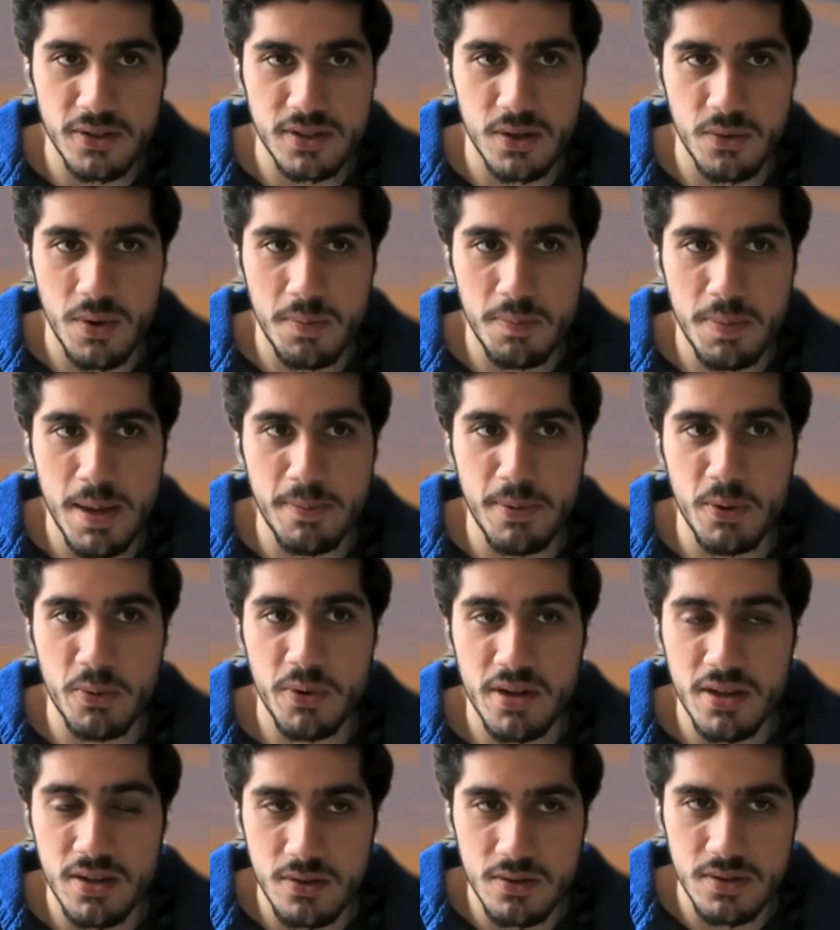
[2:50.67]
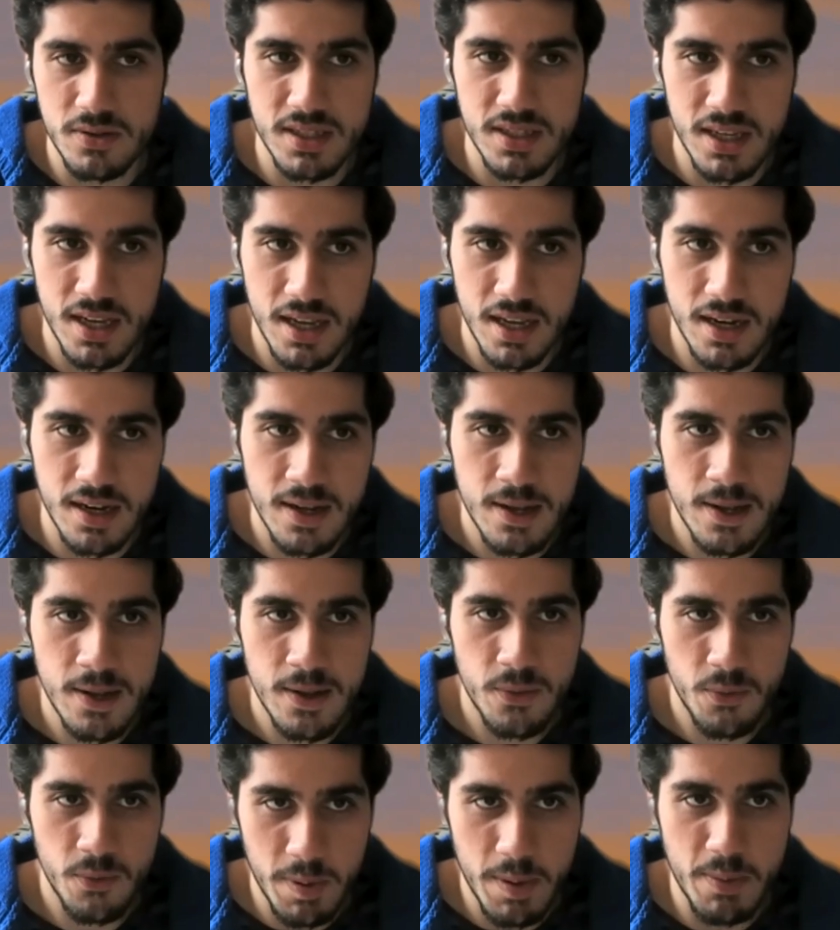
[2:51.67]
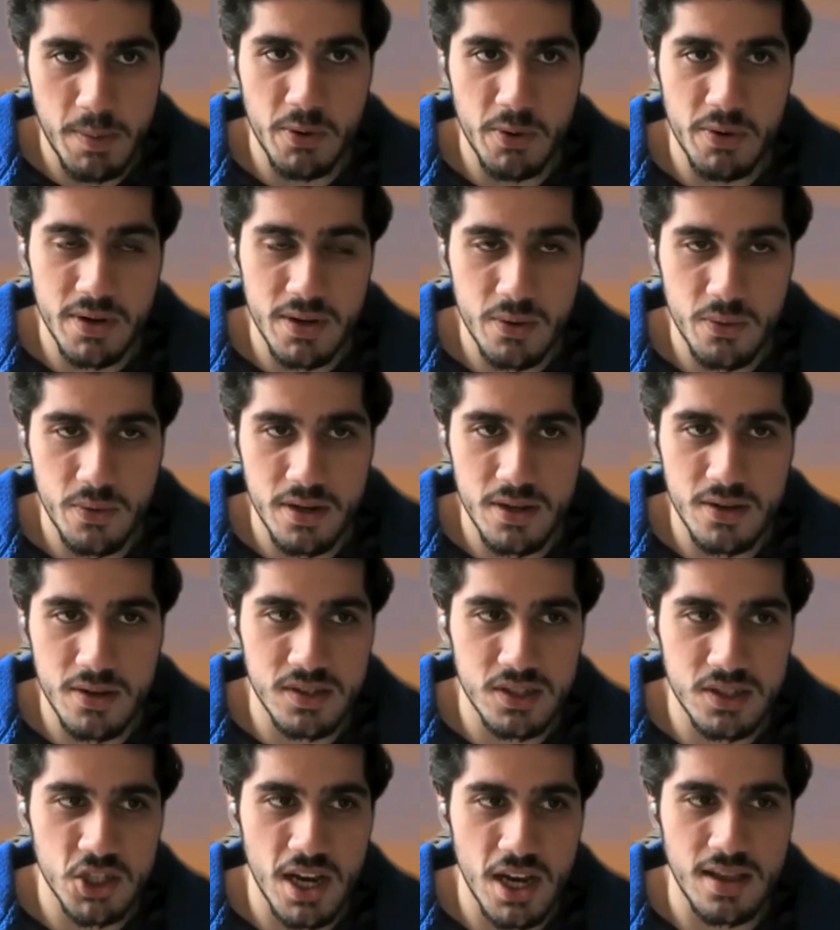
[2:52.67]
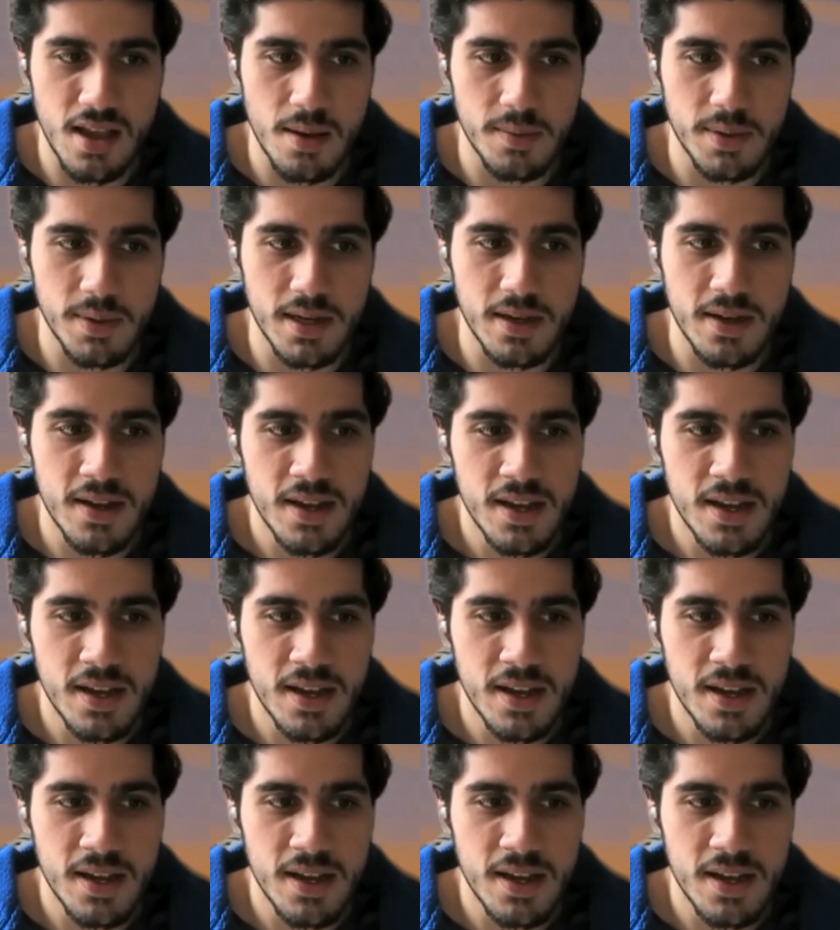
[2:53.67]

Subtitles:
So when people were using it, when people were using ChatLLaMA,